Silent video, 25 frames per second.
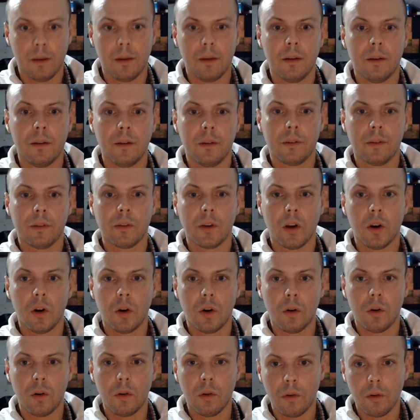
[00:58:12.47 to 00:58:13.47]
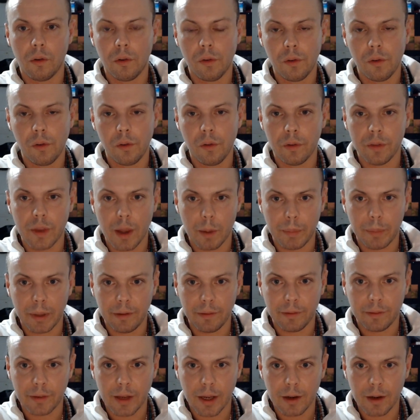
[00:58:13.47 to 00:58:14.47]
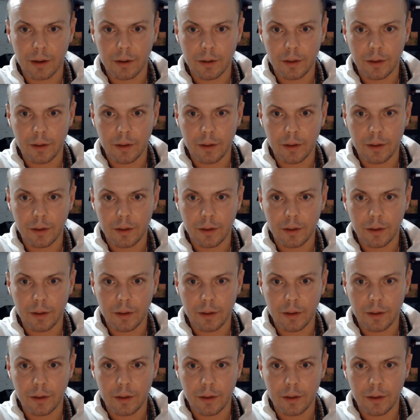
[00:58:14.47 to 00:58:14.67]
So, with that being said,